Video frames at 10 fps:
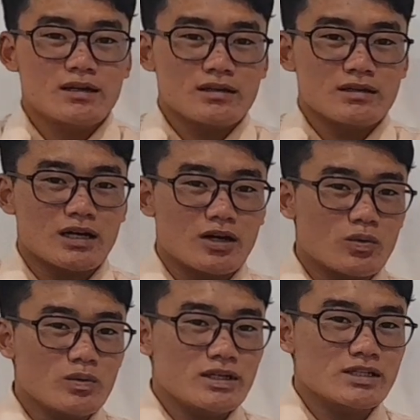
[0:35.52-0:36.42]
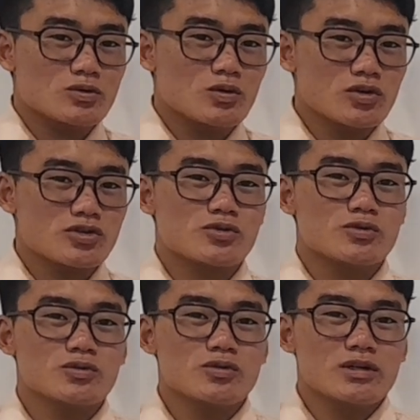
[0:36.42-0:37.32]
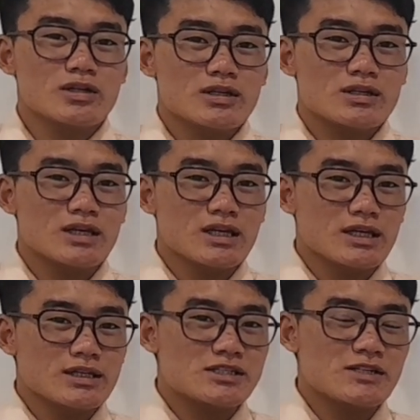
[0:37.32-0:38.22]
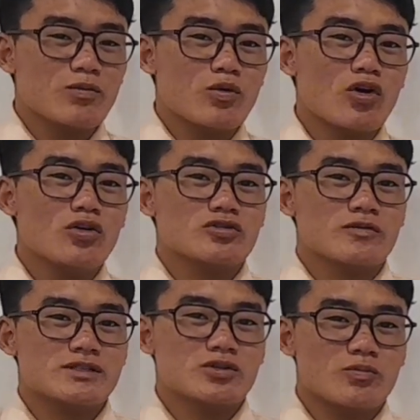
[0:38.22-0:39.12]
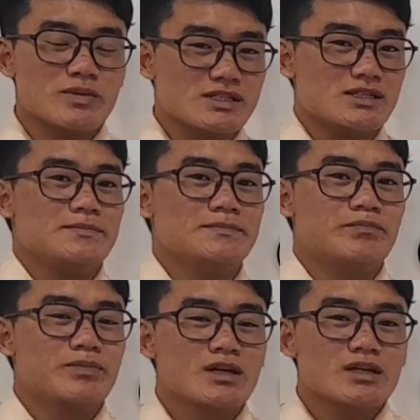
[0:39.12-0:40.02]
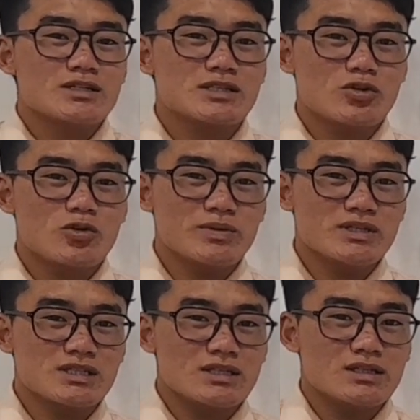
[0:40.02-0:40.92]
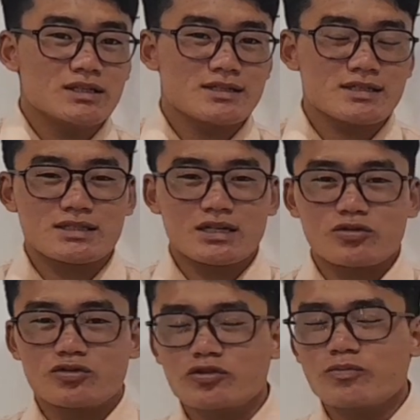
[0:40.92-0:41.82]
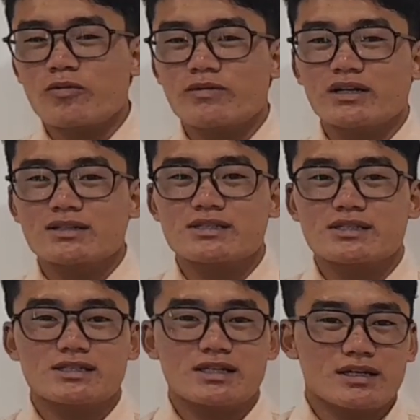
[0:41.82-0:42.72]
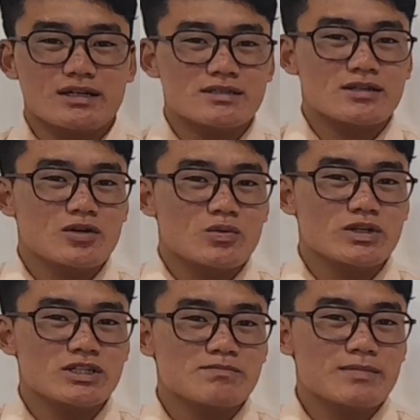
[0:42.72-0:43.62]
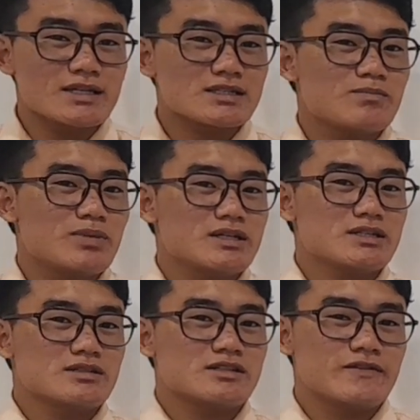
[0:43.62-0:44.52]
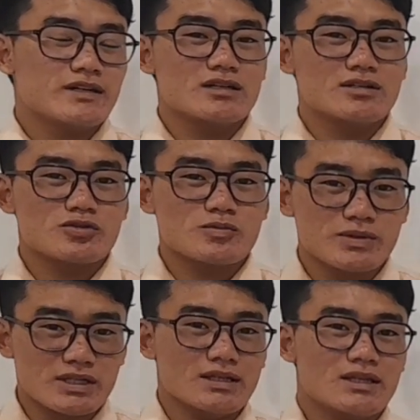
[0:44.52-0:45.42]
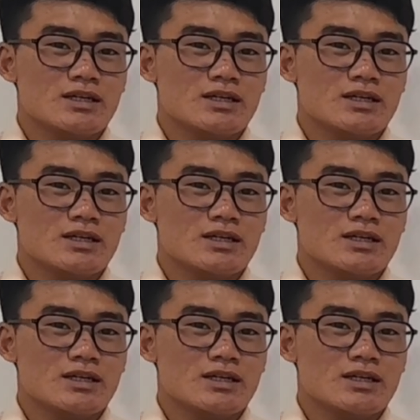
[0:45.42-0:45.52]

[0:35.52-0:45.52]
Now let's go through the deep world of COPD. COPD, it is a group of lung diseases which makes the patient difficult to breathe.